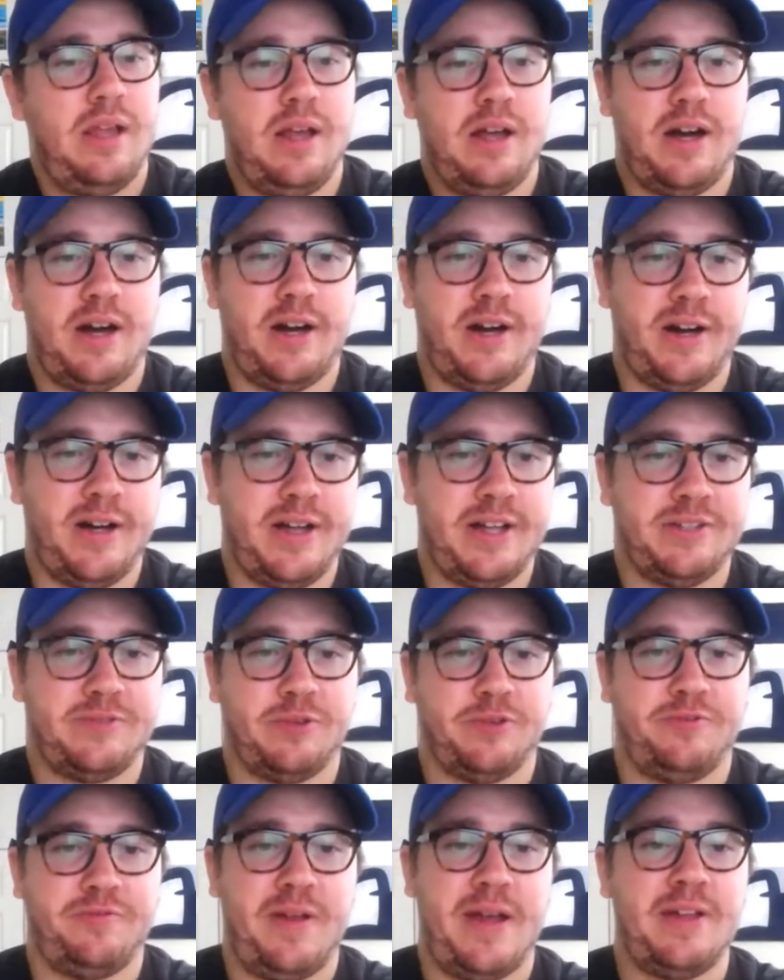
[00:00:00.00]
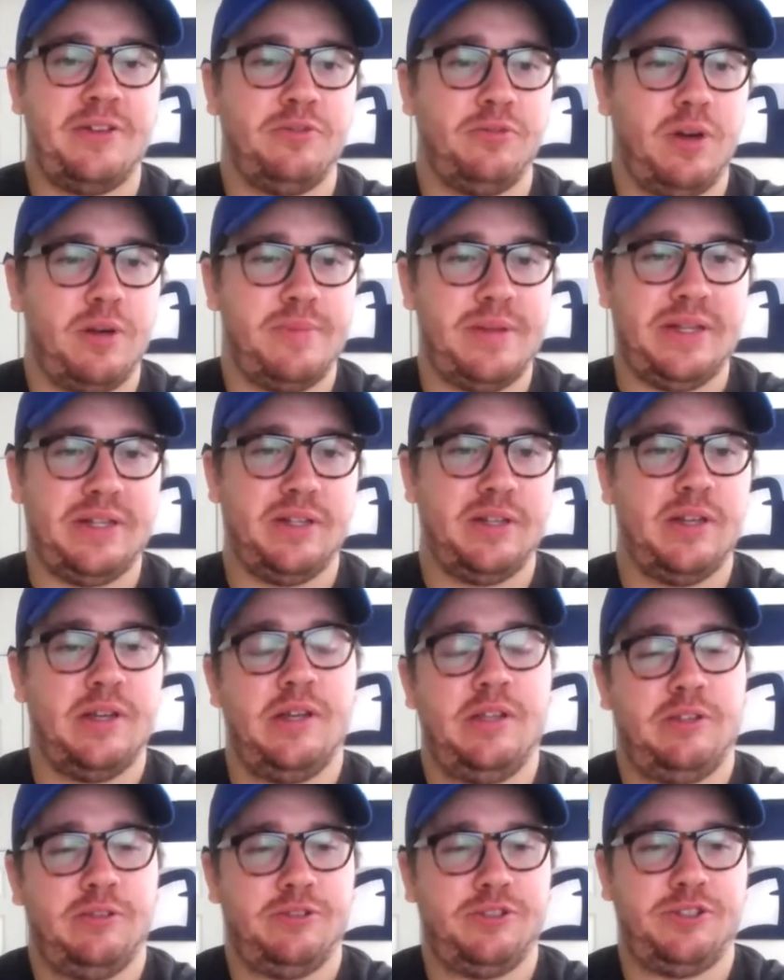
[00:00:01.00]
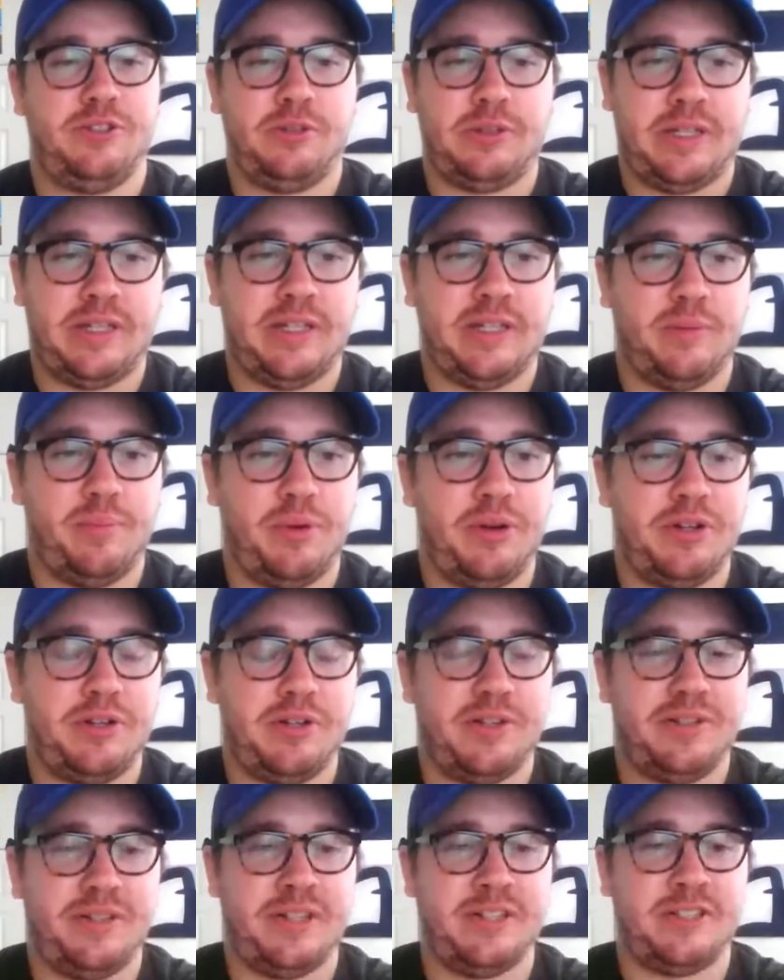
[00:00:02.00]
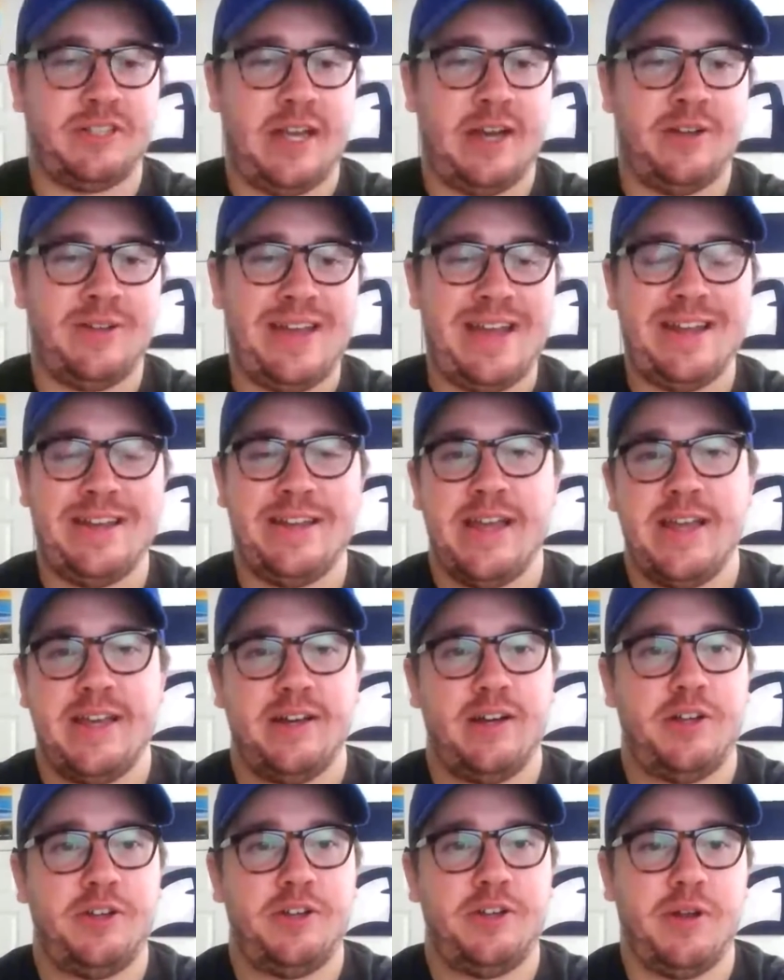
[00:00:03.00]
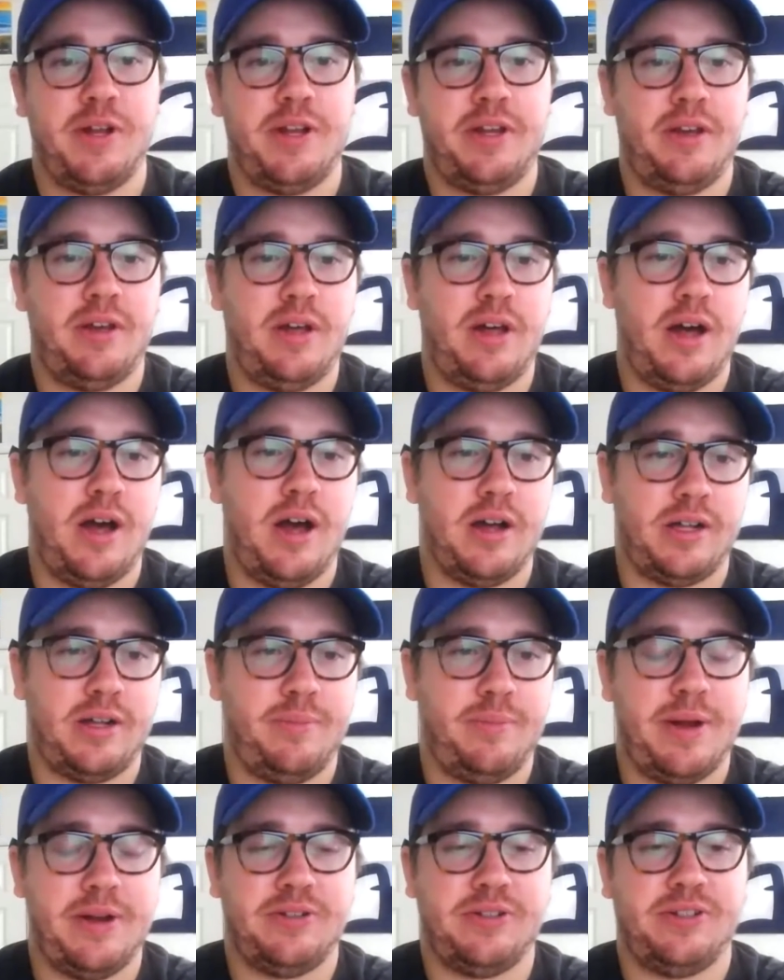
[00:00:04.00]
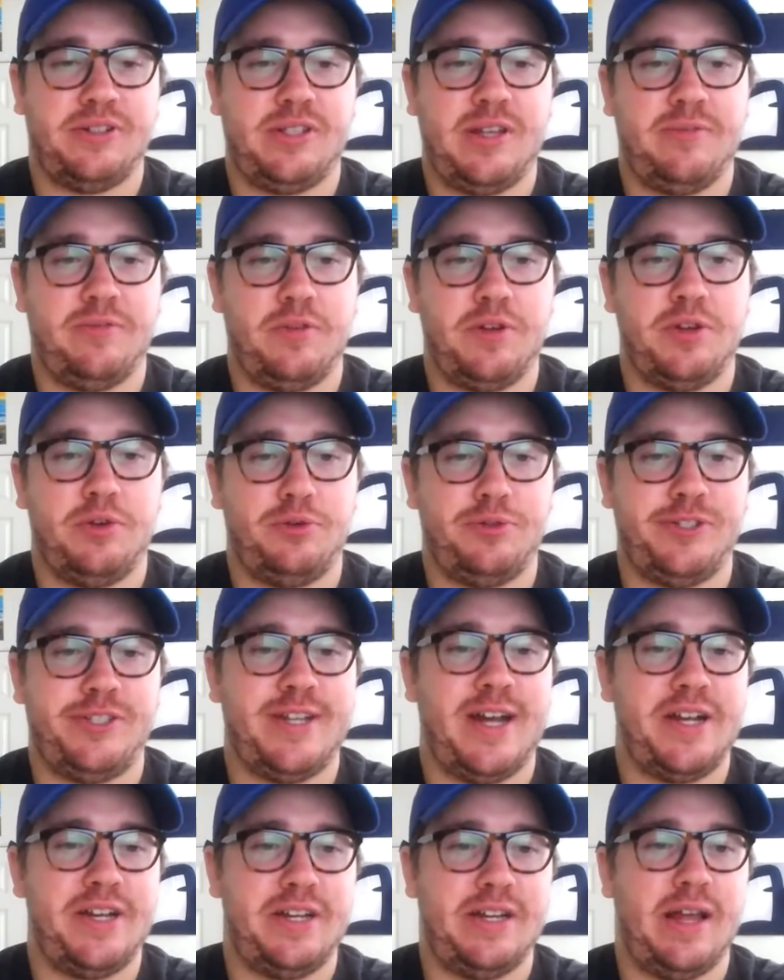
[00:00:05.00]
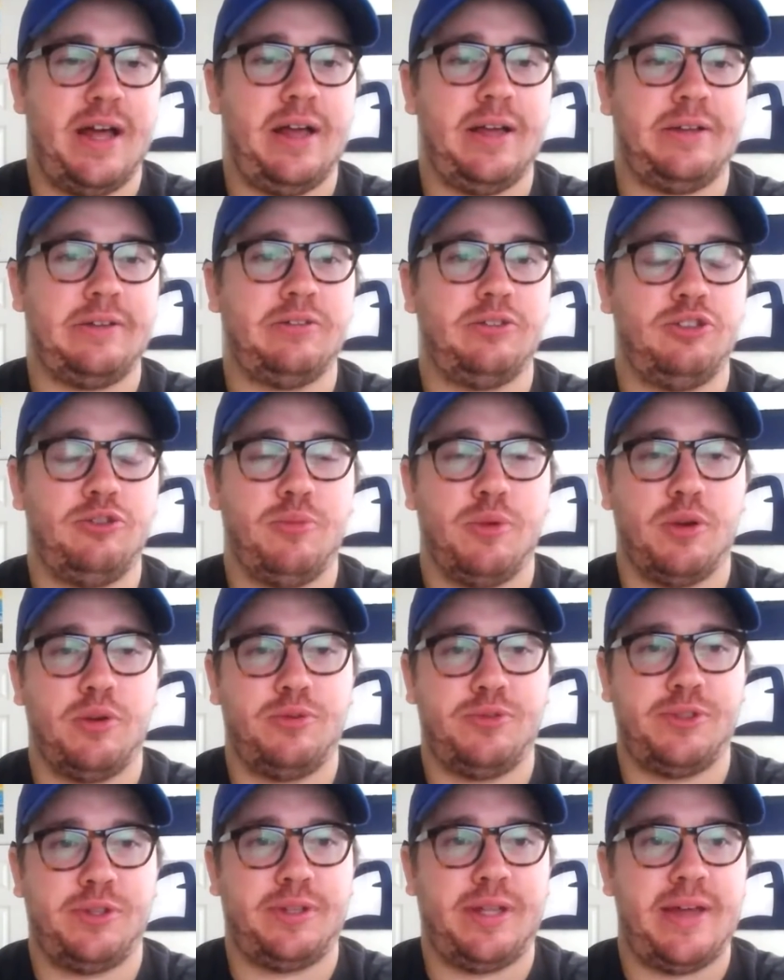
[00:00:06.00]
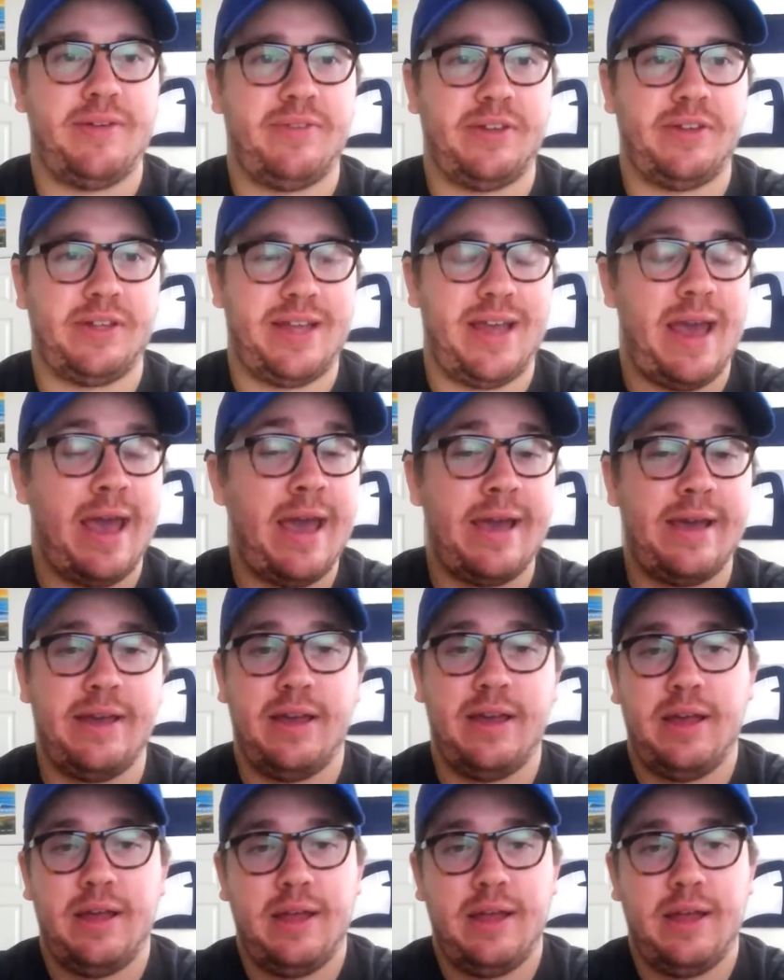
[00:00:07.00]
As for FanDuel, I mean, you're still getting a pretty good discount, 8,800 compared to Severino, who's 99, Kluber, who's 11K.